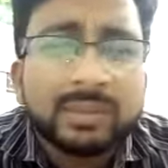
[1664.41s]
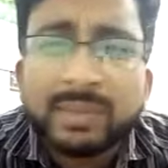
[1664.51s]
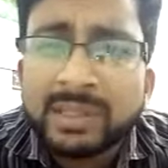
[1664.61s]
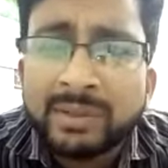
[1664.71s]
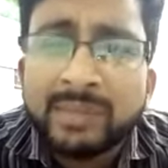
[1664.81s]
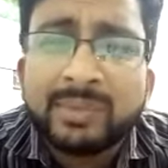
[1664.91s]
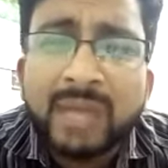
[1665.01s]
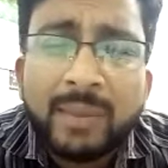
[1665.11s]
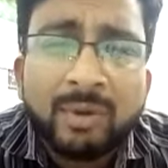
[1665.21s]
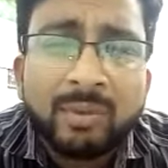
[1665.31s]
person with
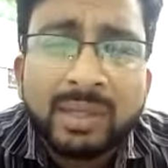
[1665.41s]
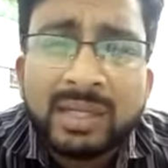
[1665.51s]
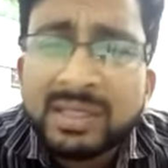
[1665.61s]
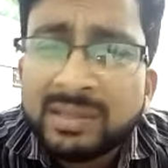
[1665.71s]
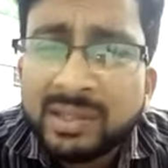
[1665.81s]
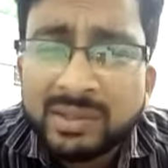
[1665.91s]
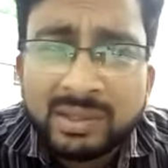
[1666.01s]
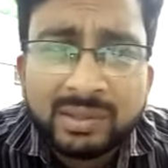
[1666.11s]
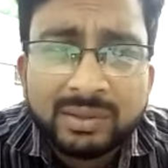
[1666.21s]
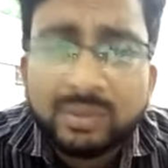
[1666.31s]
abdominal distension,